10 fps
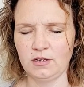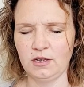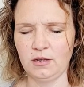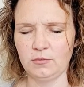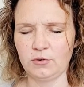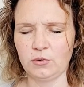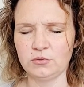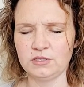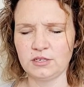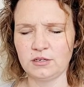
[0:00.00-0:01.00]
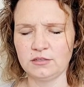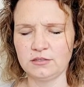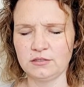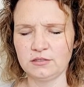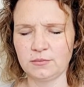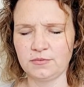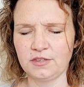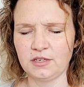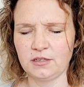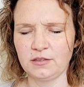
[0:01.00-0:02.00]
And we're holding on to
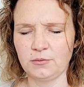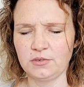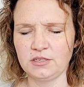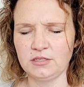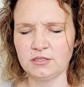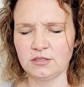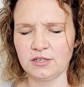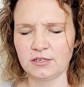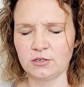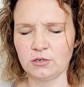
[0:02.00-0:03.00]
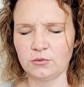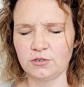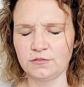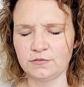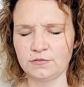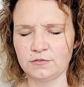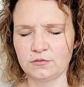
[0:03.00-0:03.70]
something that we need to let go of.